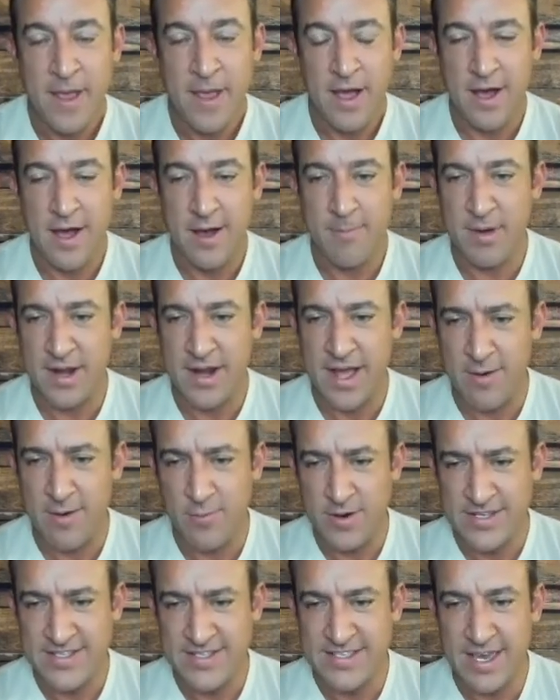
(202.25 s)
But I
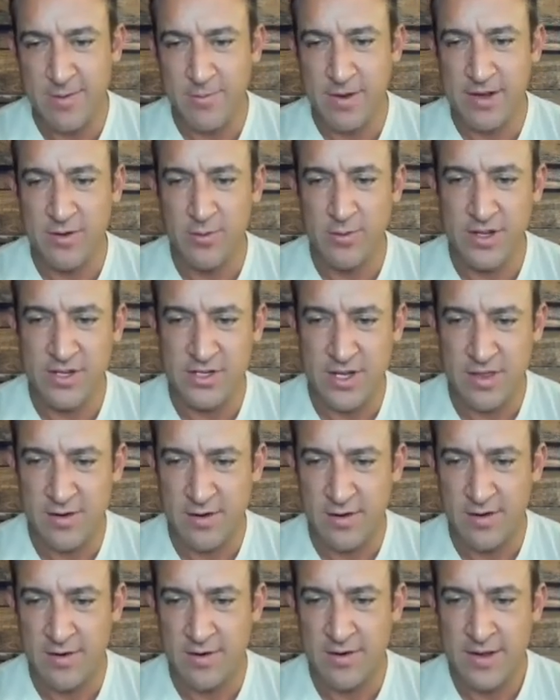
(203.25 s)
want to say we knew each
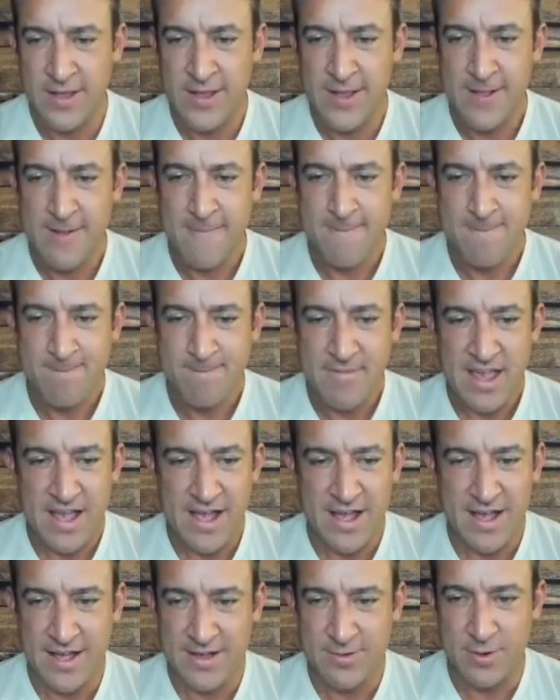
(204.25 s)
other,
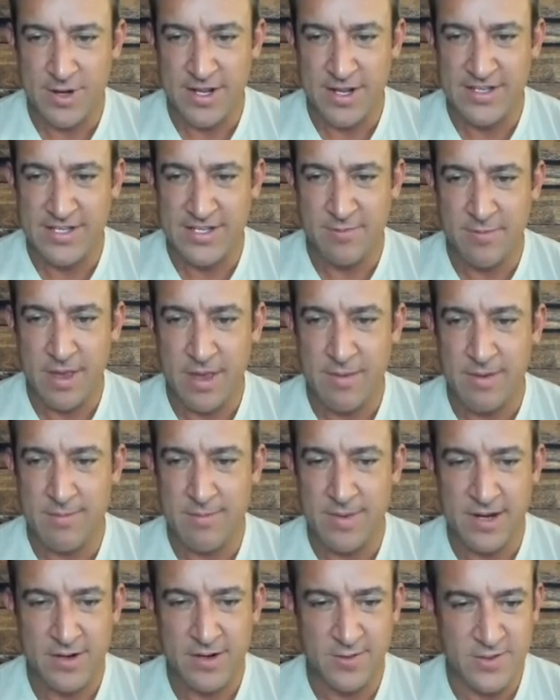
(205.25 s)
until maybe
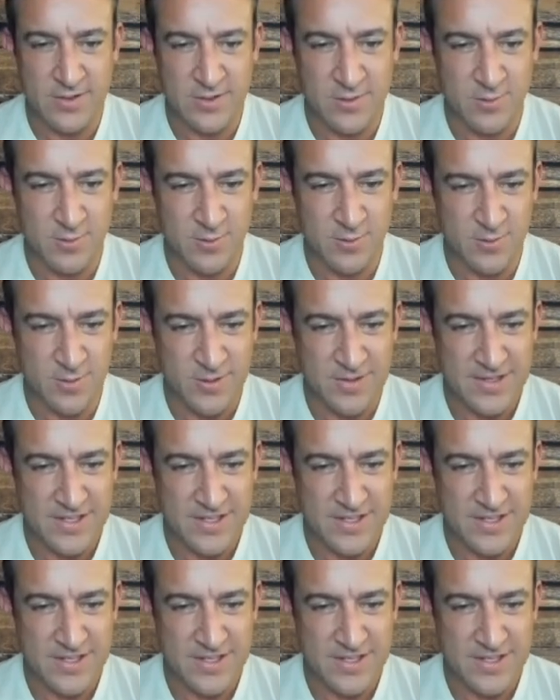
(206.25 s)
middle school?